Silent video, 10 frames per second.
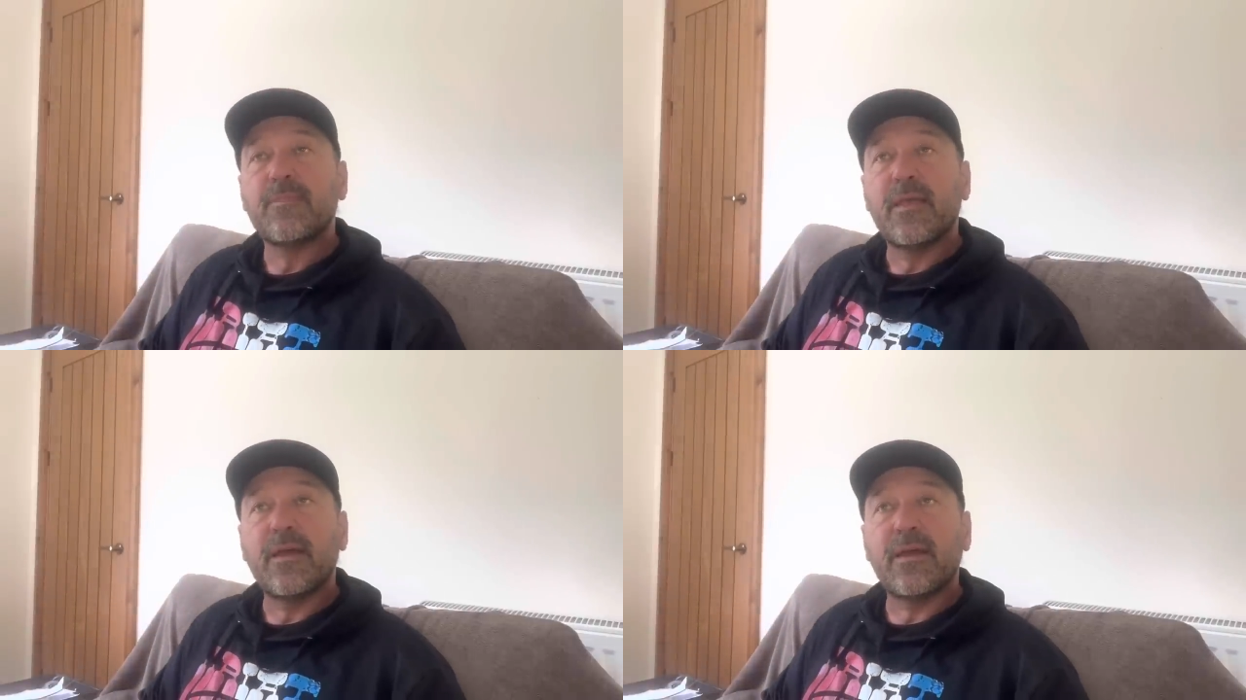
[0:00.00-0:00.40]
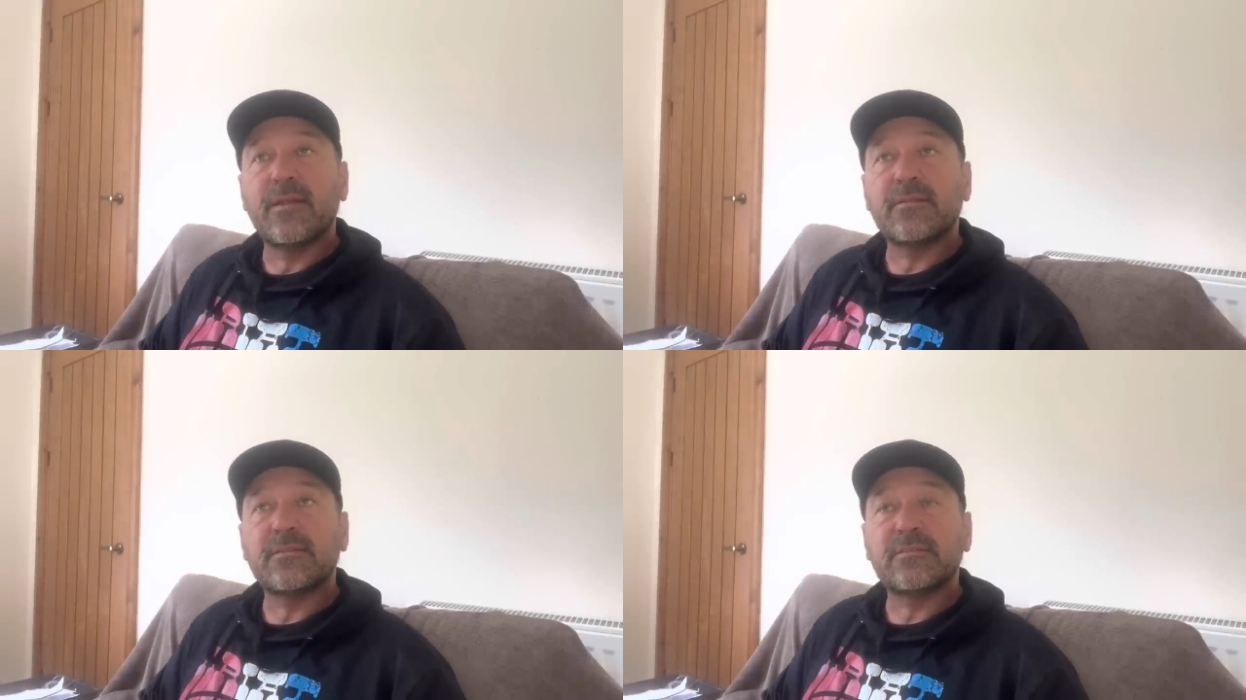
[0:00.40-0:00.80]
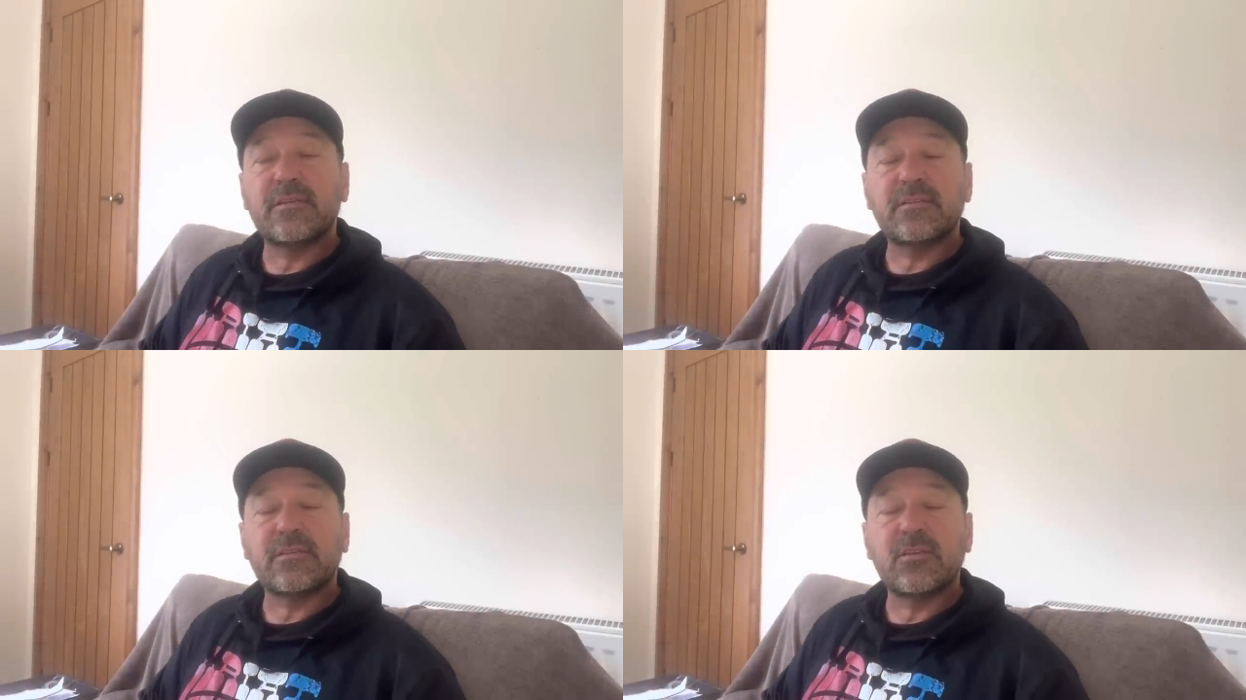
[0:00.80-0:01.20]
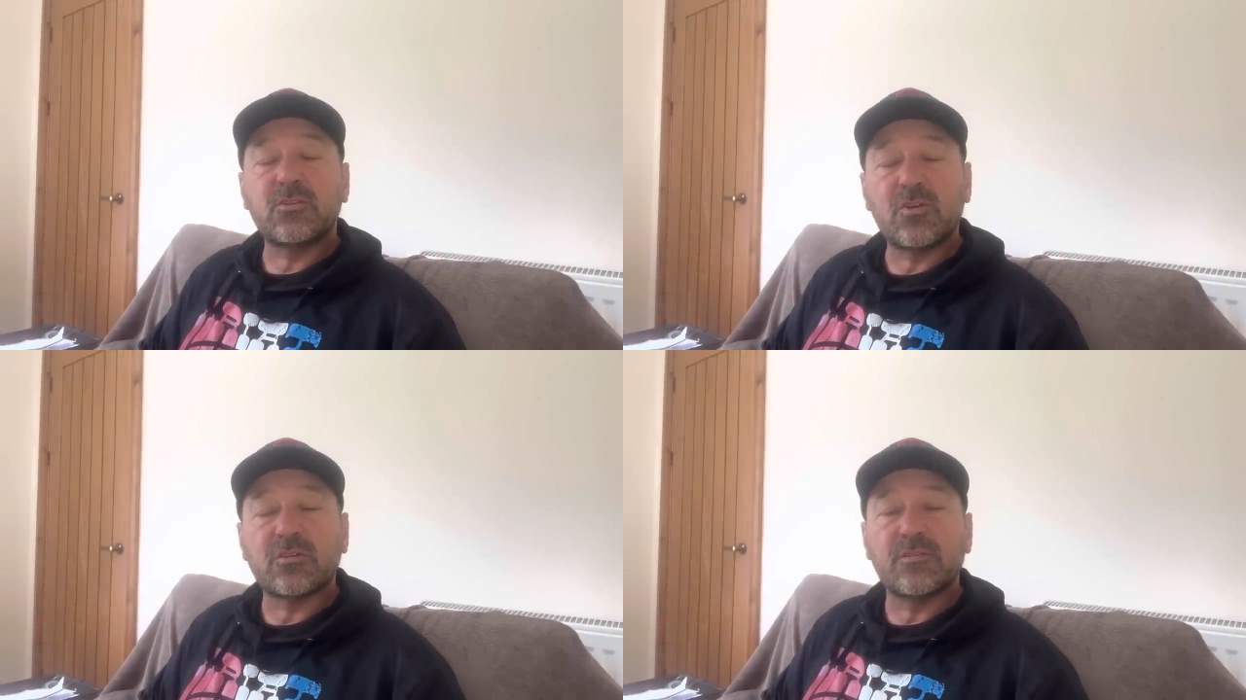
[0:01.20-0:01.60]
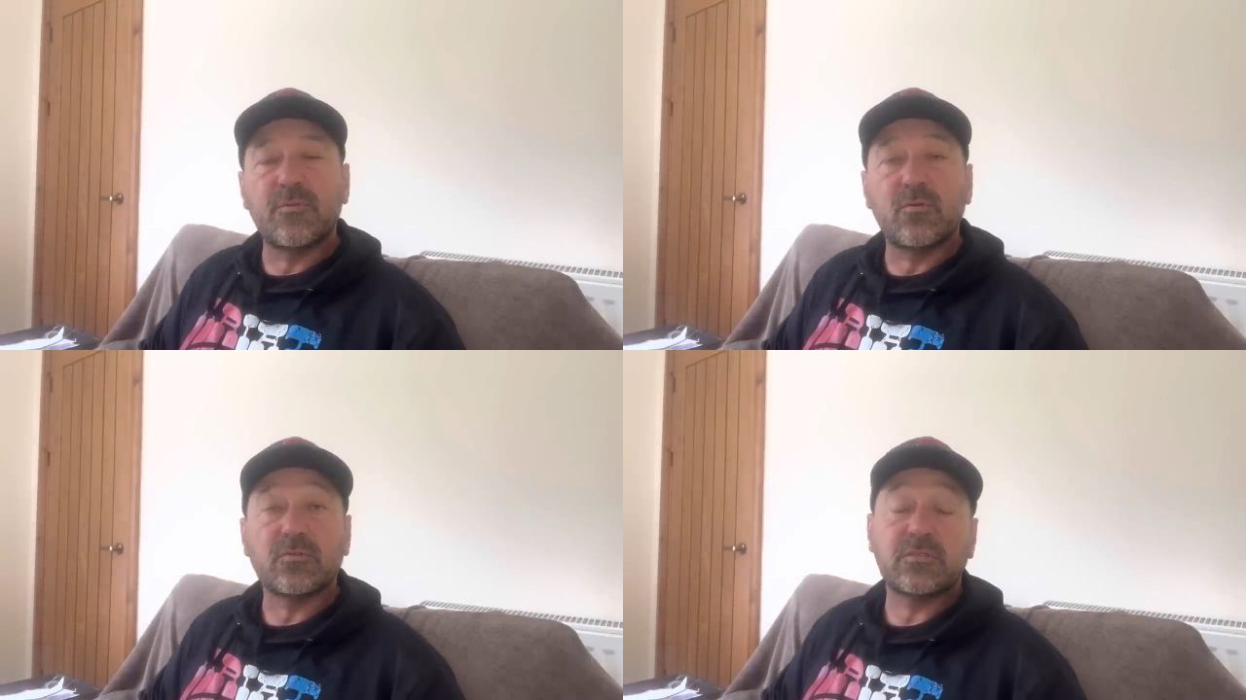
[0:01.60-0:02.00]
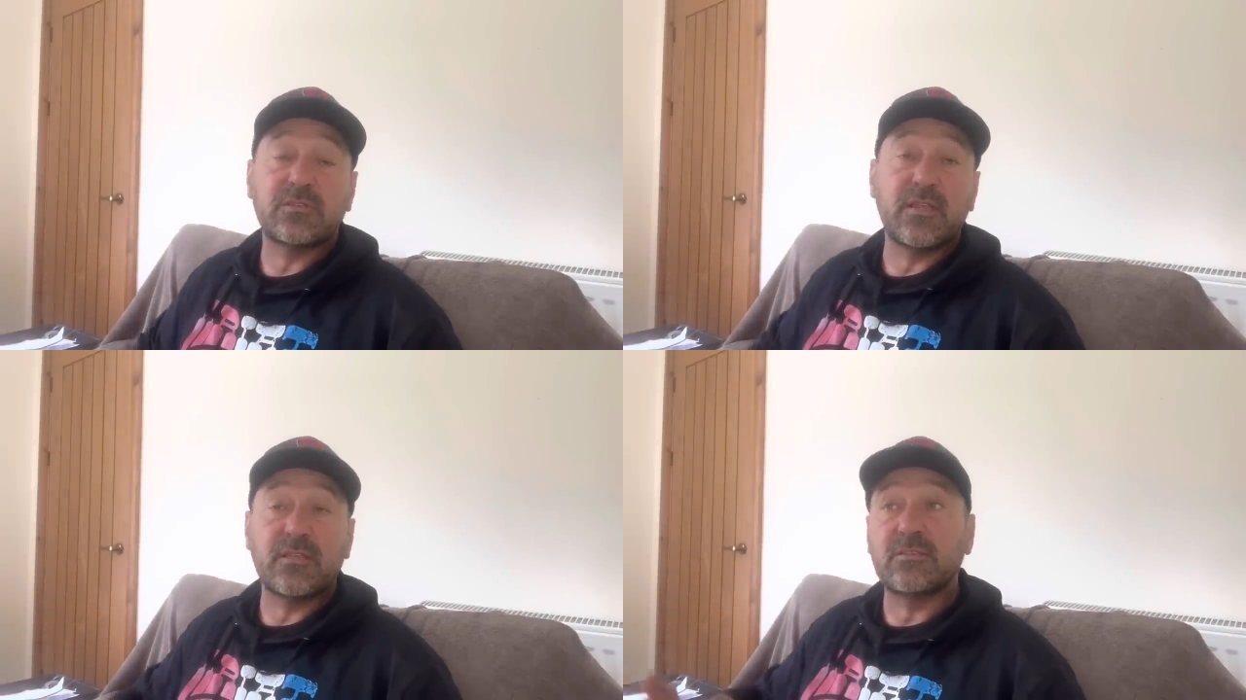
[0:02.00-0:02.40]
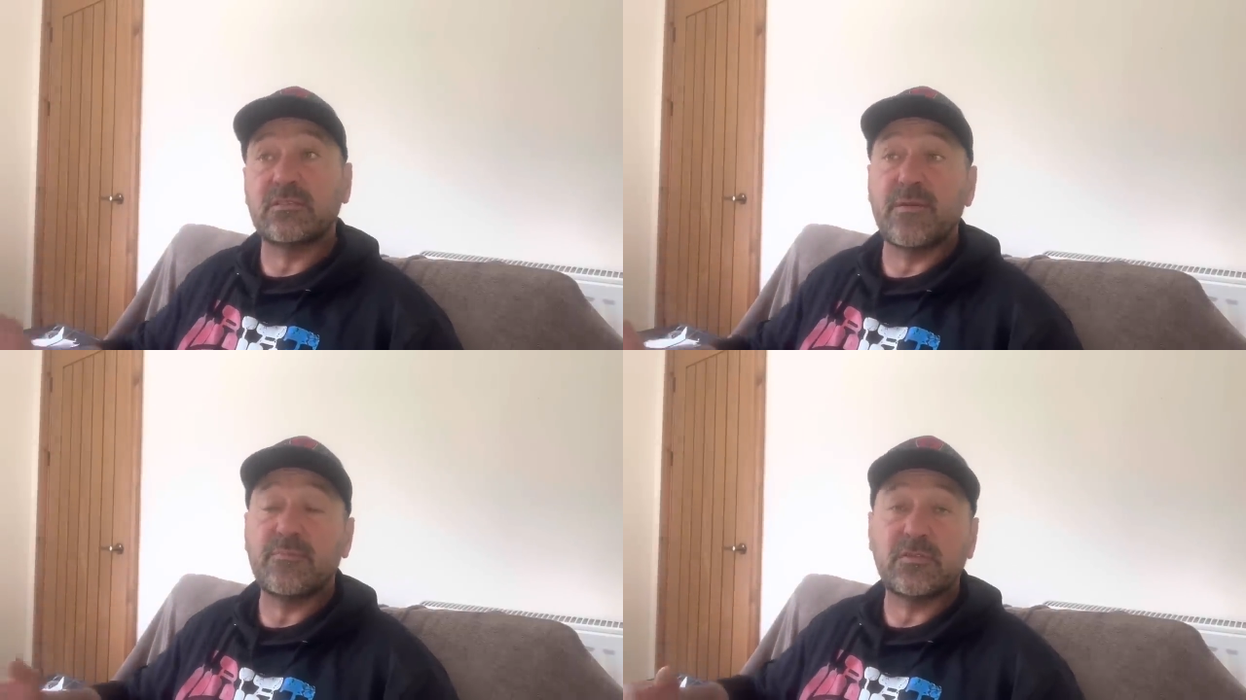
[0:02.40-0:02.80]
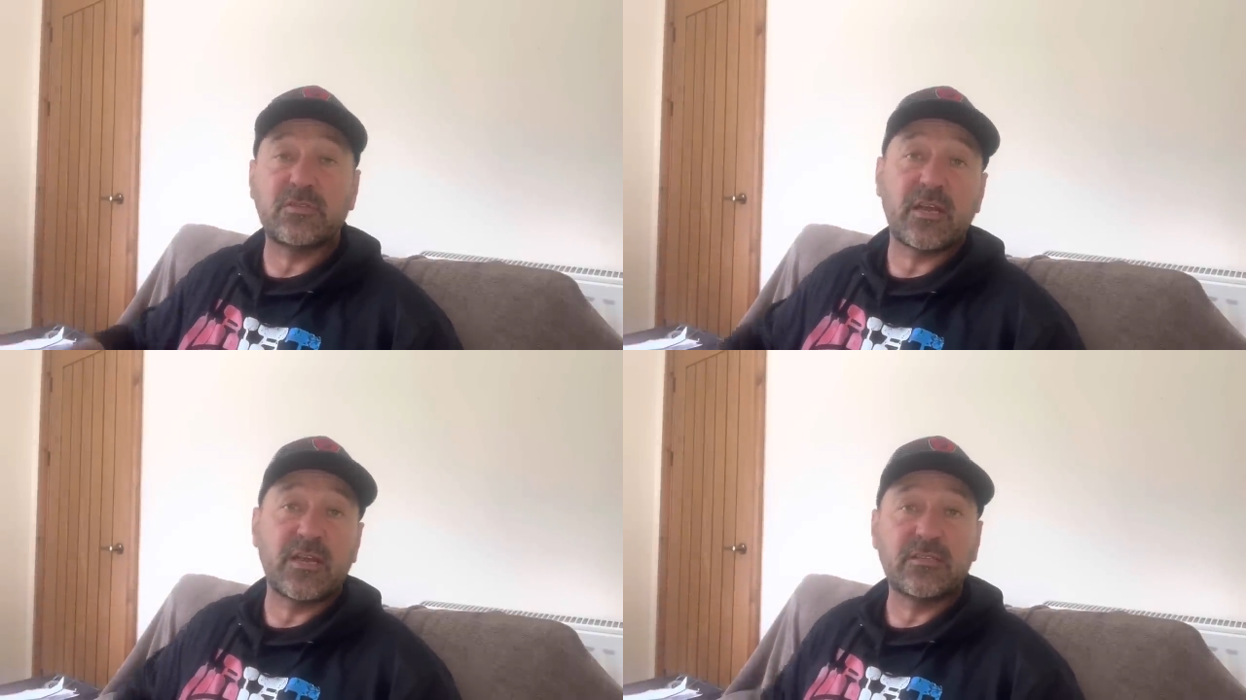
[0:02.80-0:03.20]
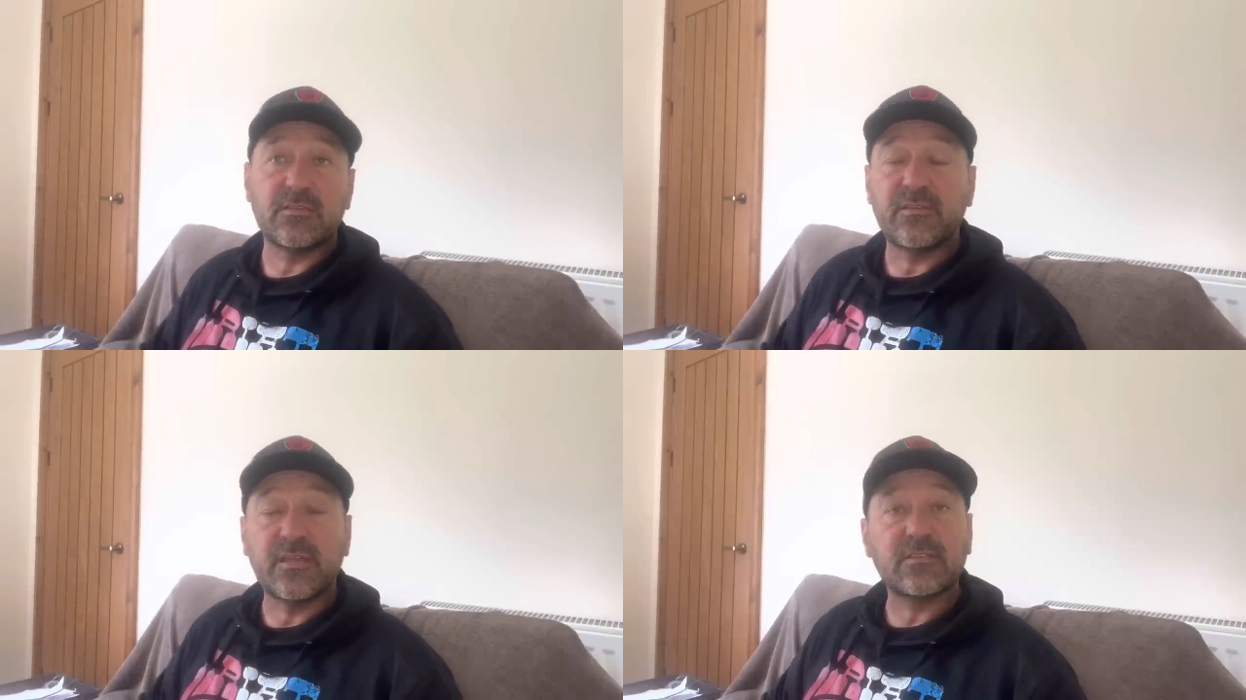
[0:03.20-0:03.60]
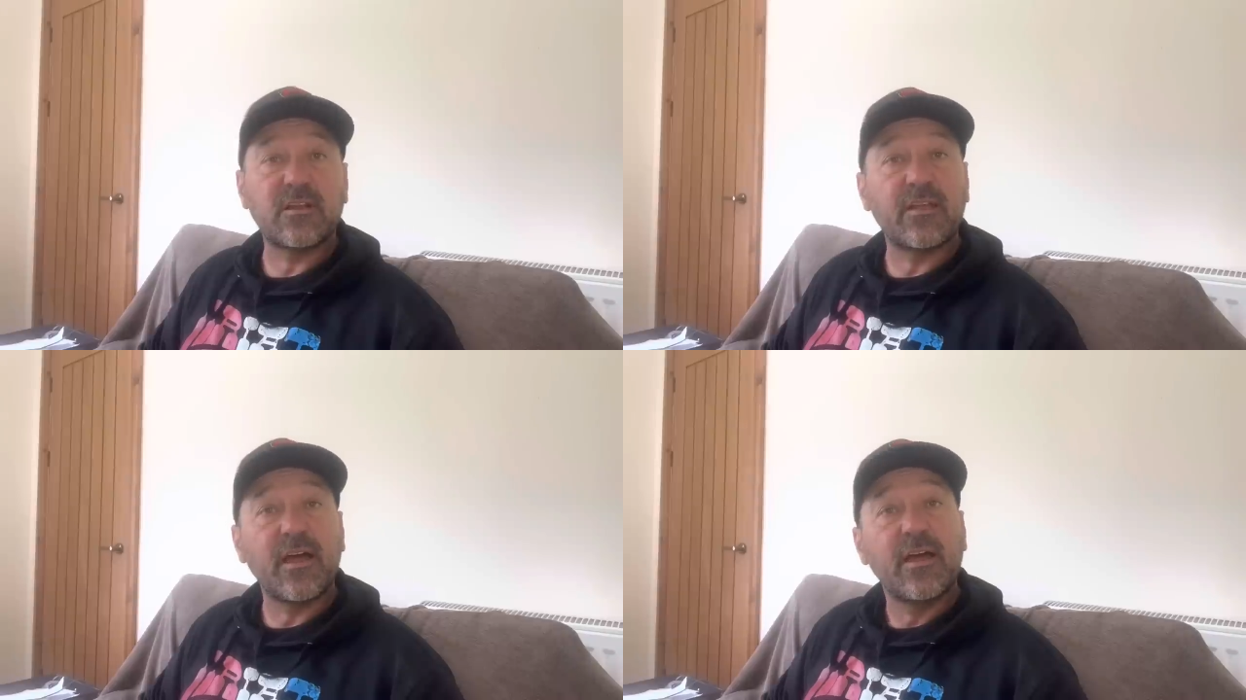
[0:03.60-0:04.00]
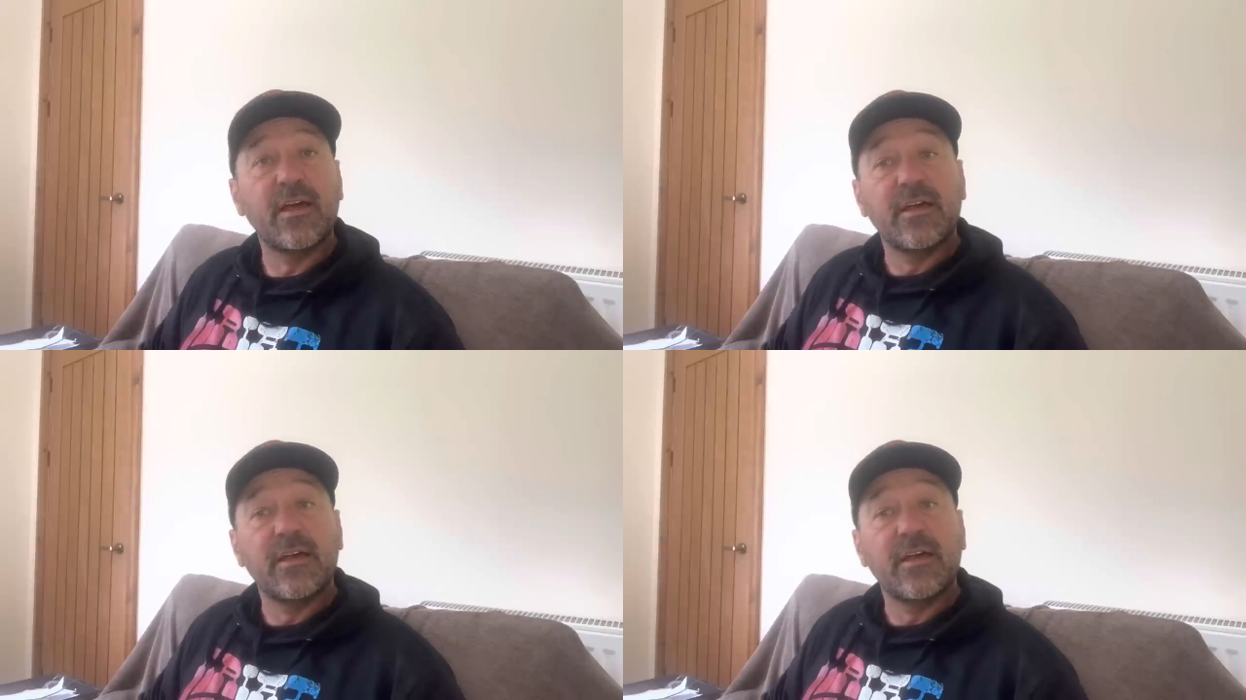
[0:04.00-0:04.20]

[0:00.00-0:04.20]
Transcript: and it can shock some horses. And then there's a the temperature change and things like that.